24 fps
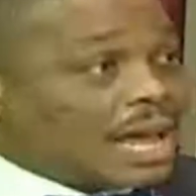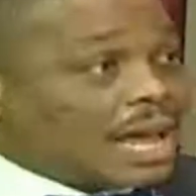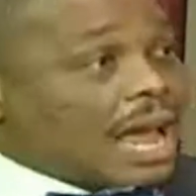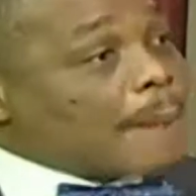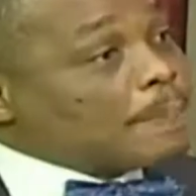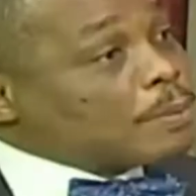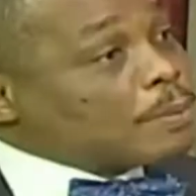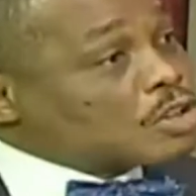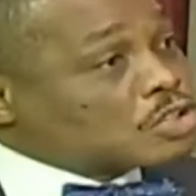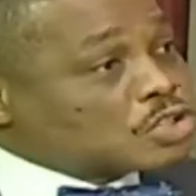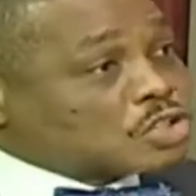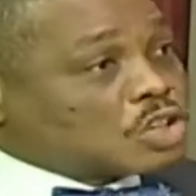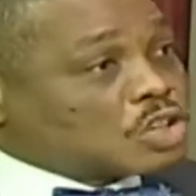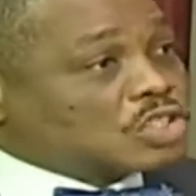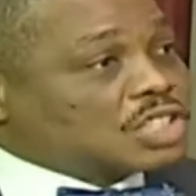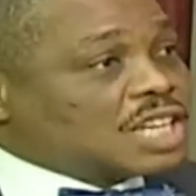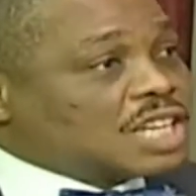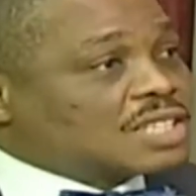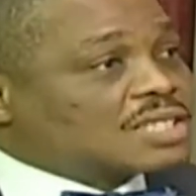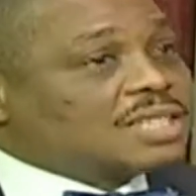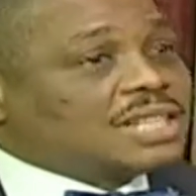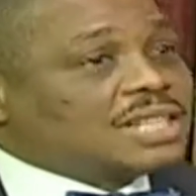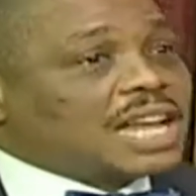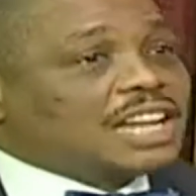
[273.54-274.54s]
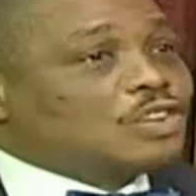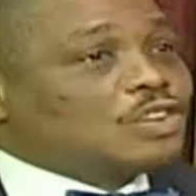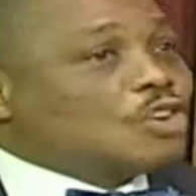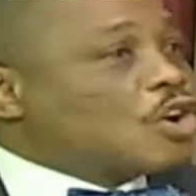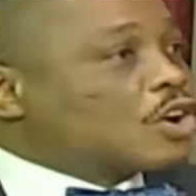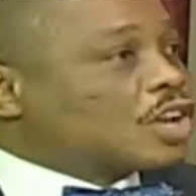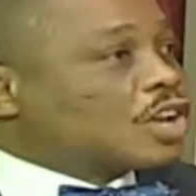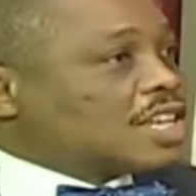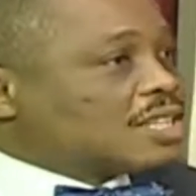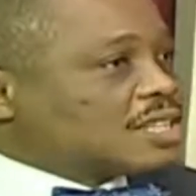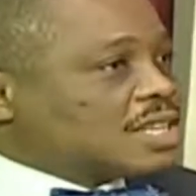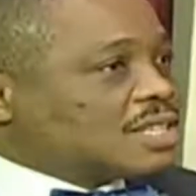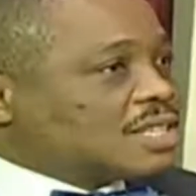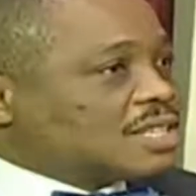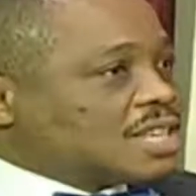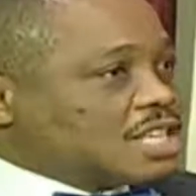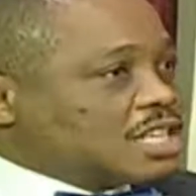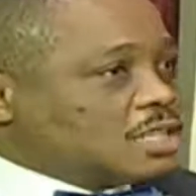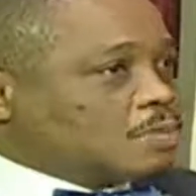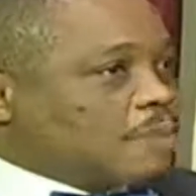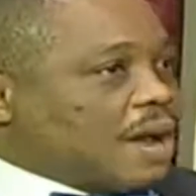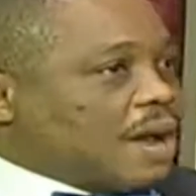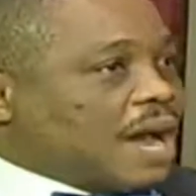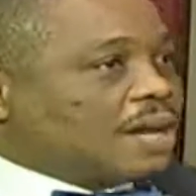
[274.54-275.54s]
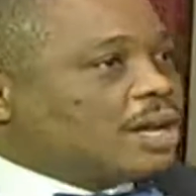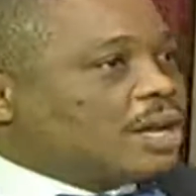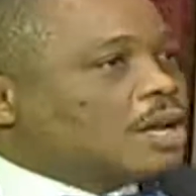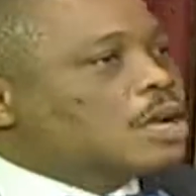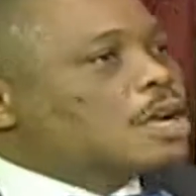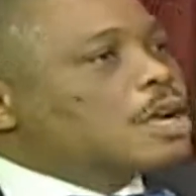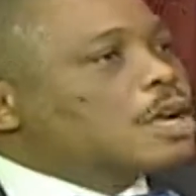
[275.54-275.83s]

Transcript: I'm not suggesting that in all cases it's bad,